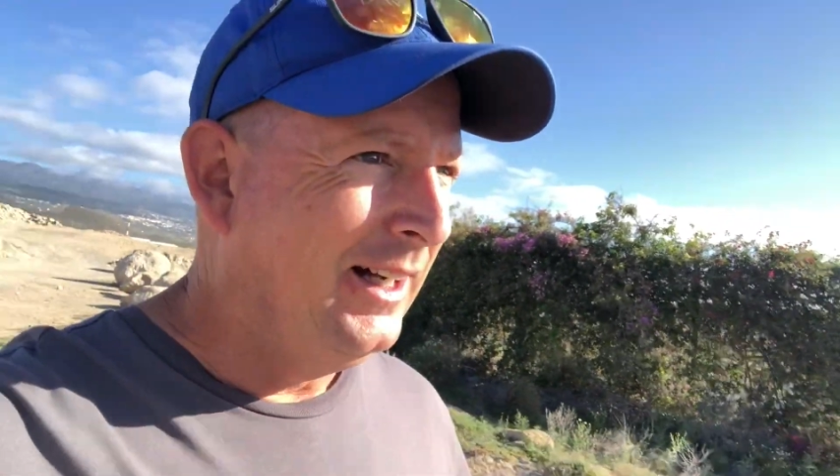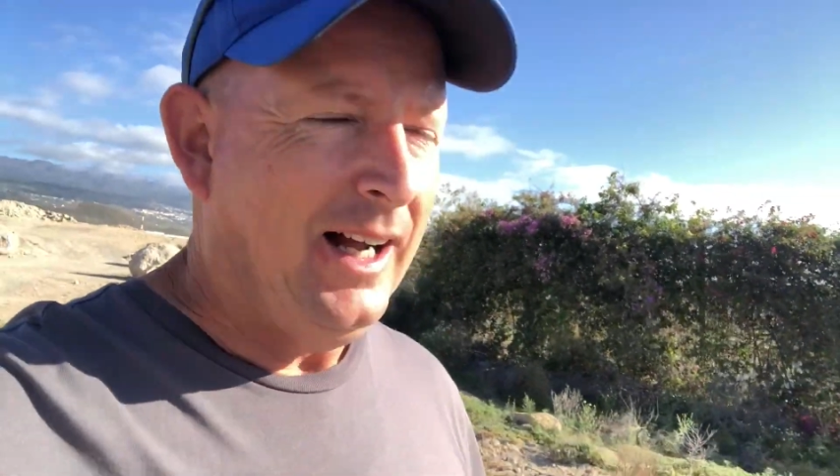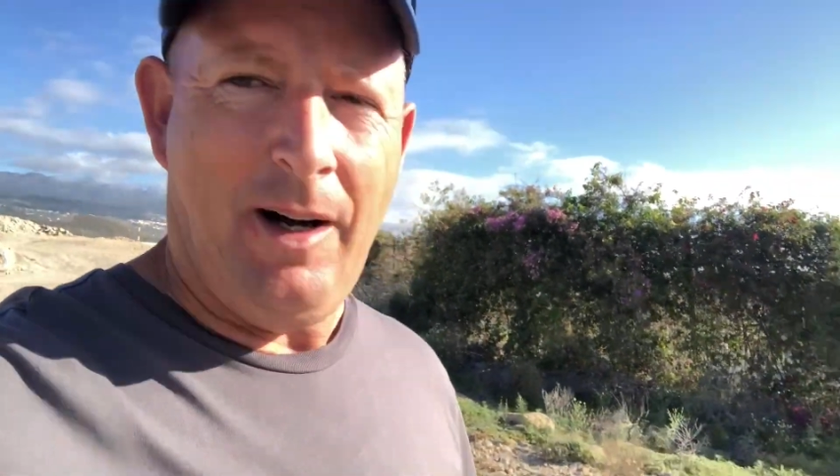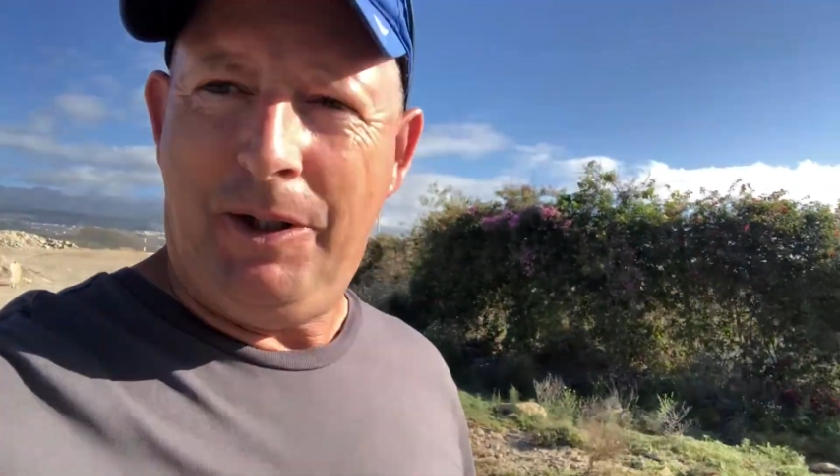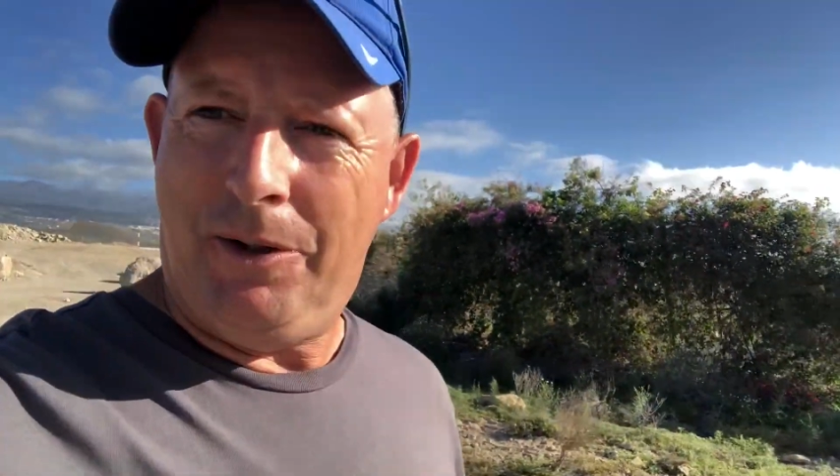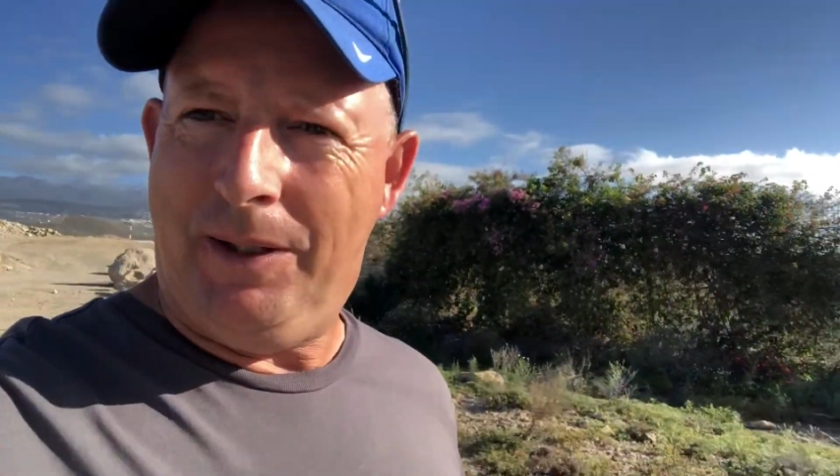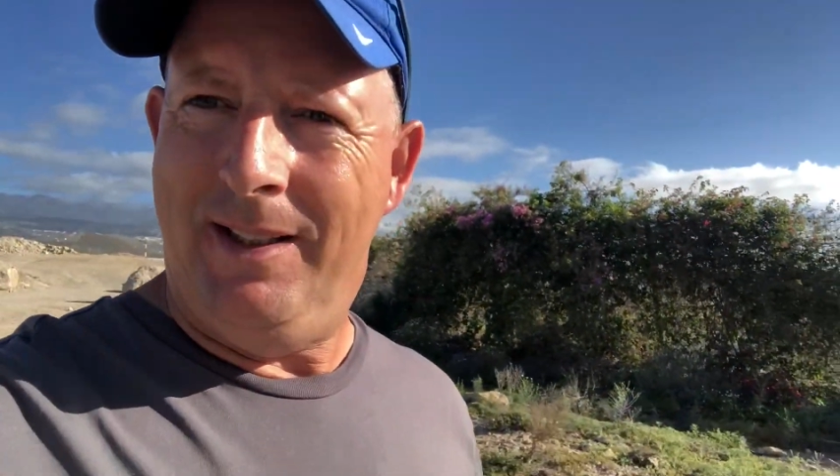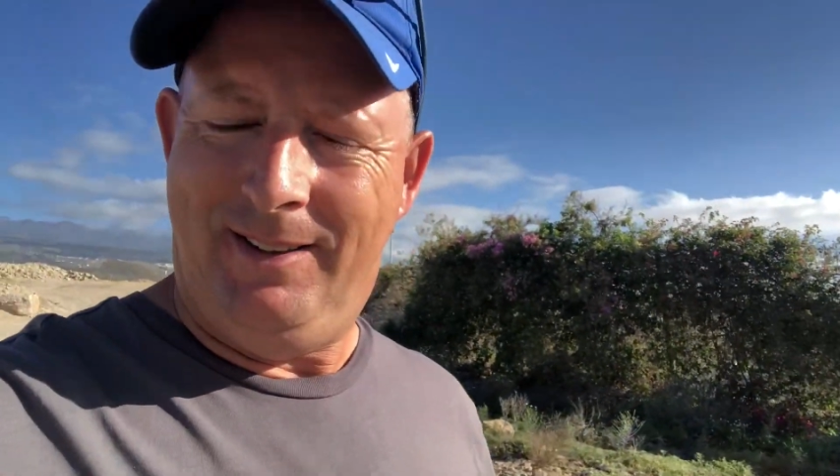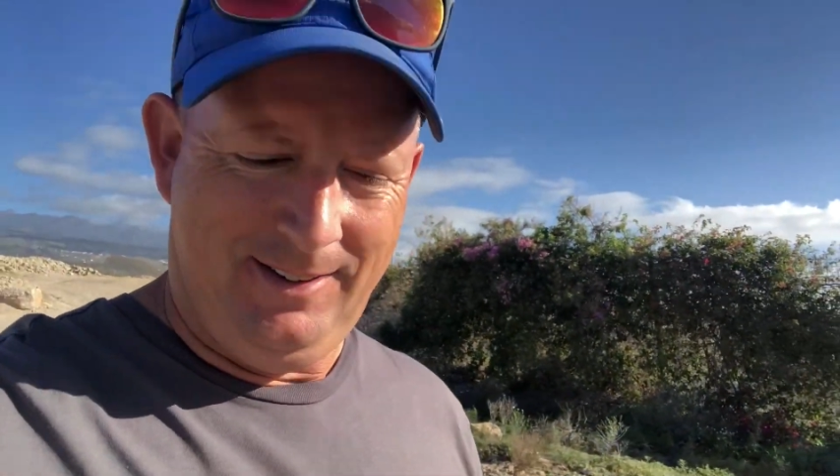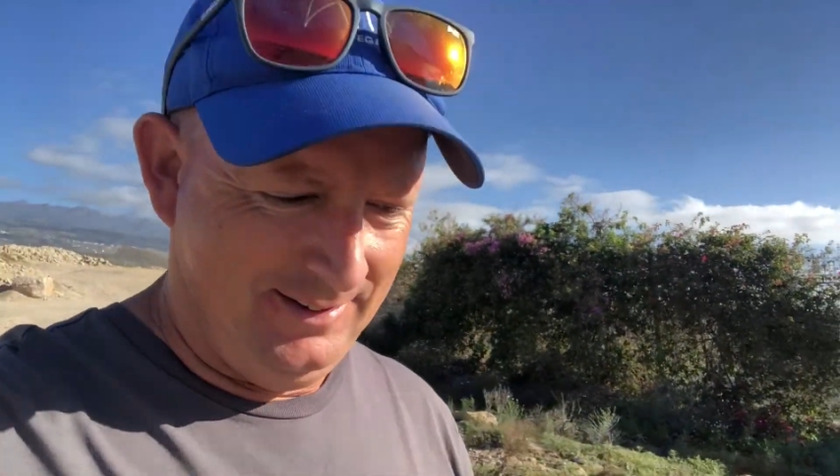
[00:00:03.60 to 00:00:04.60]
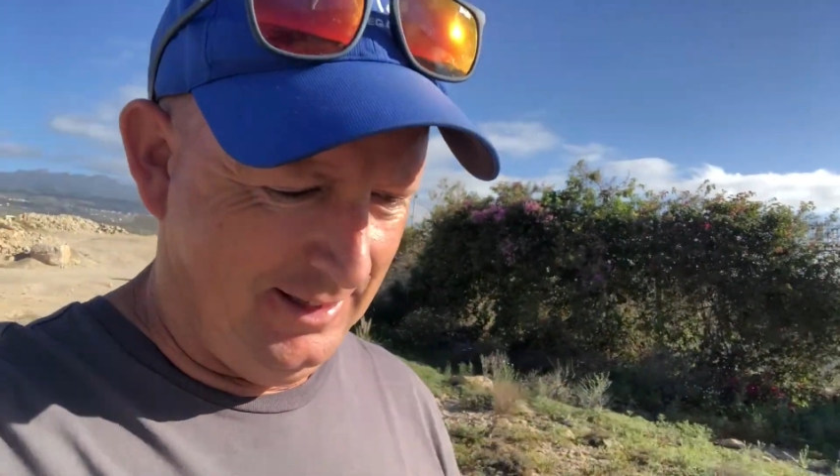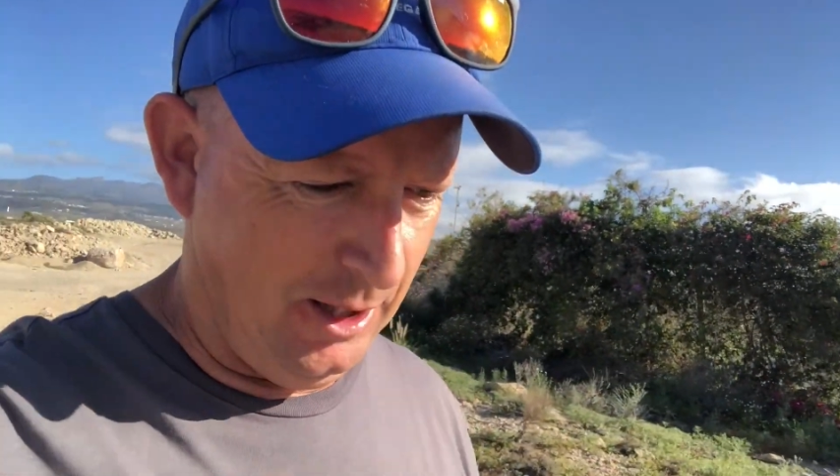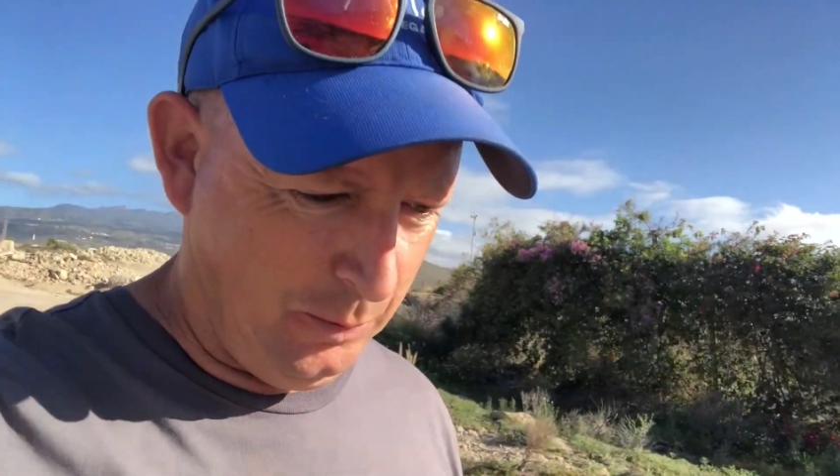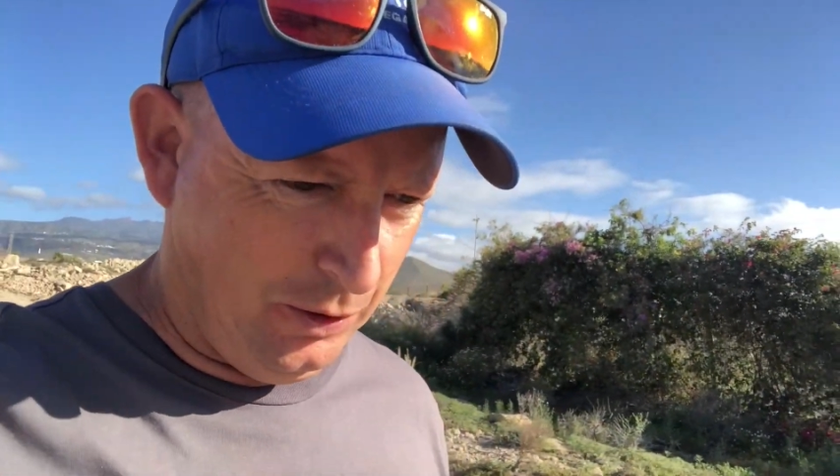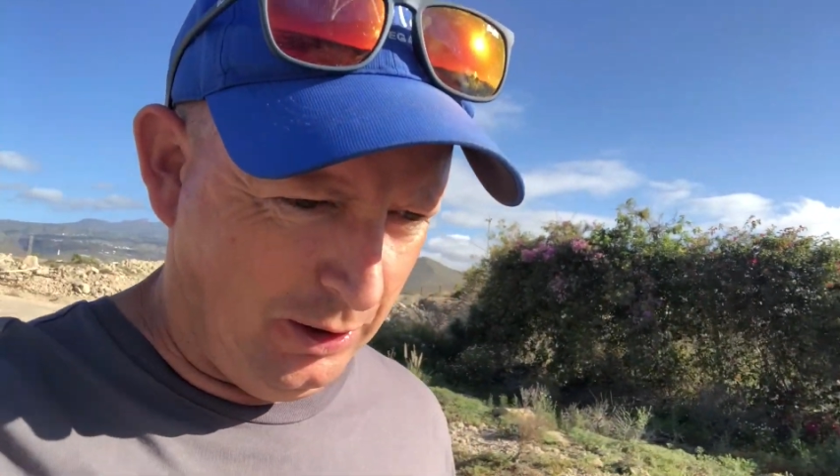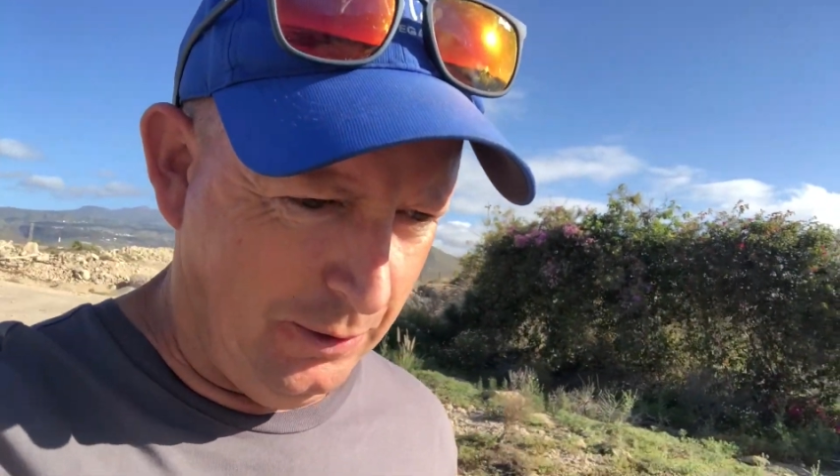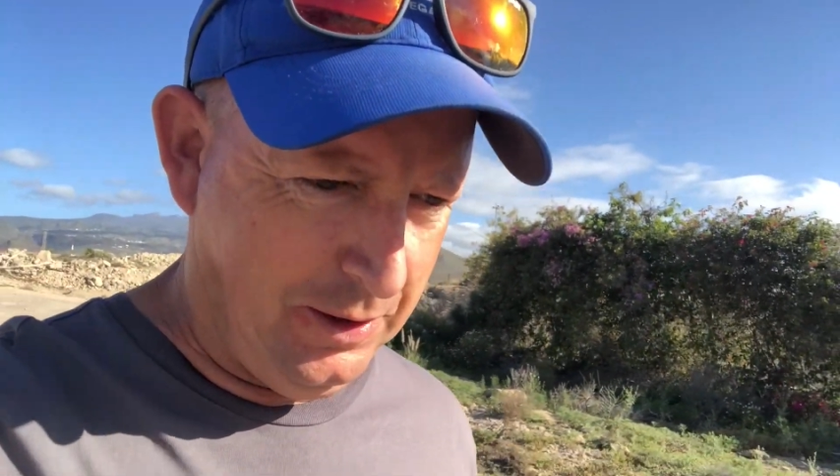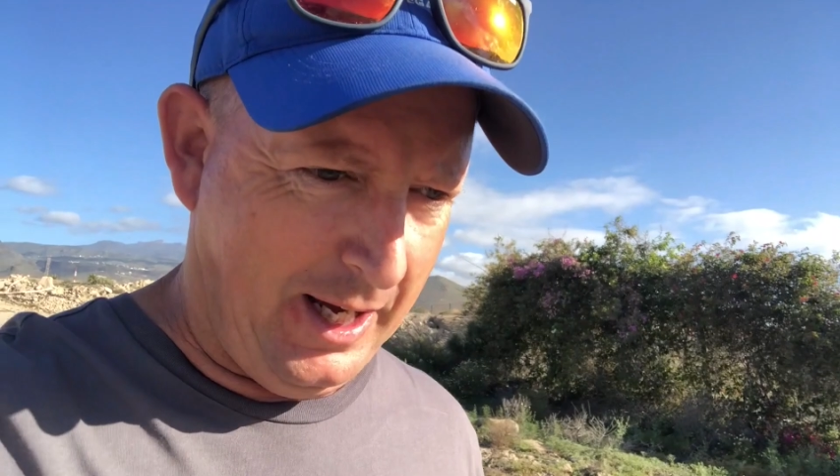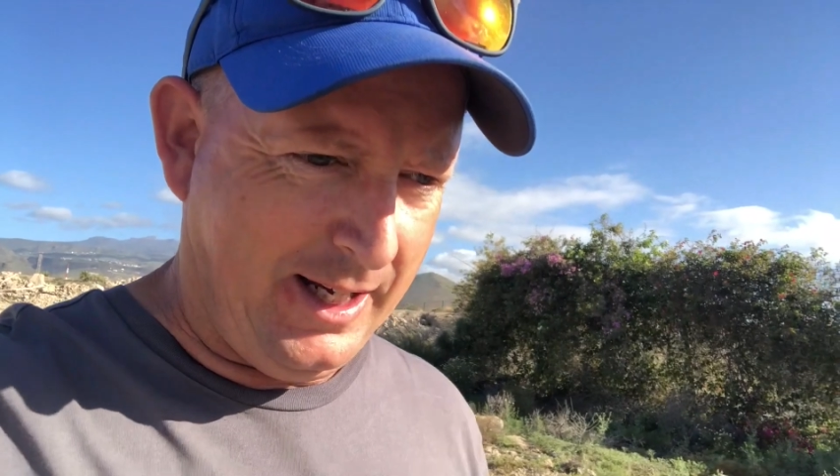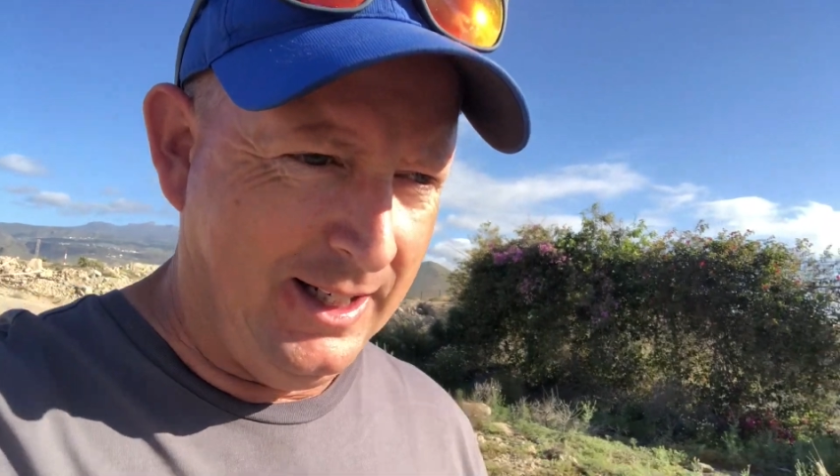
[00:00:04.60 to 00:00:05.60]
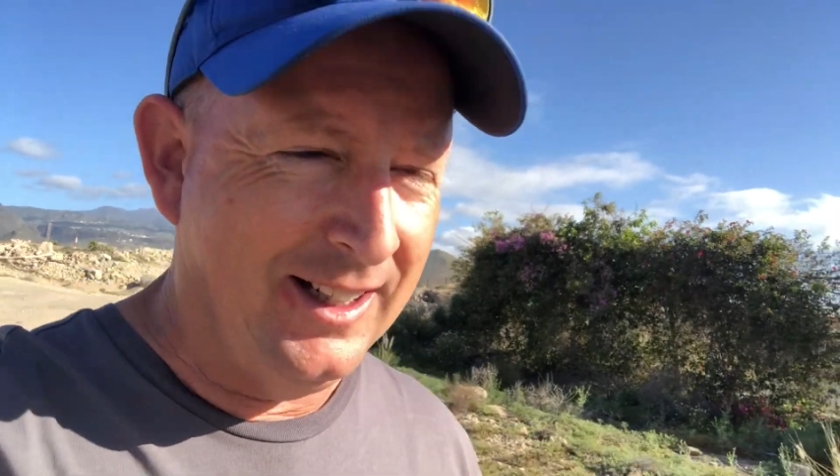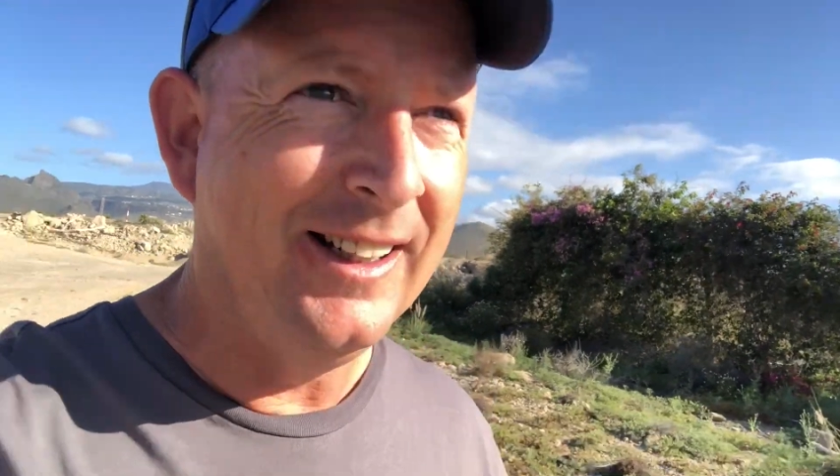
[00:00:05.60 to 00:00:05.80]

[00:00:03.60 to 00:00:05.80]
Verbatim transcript: How we doing? Hope we're all okay.